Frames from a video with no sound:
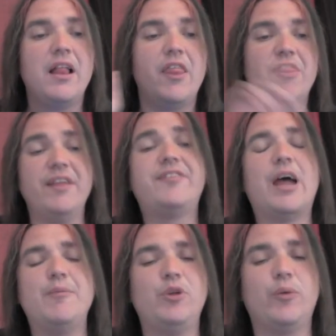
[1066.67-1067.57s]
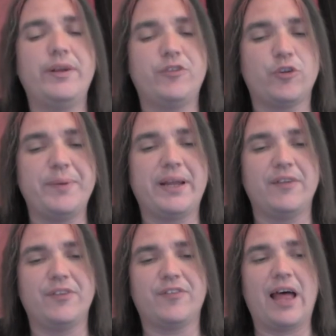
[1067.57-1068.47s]
This I'm doing just
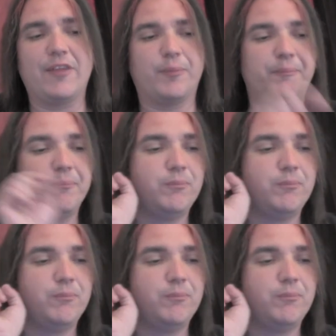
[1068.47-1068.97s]
because it's awesome.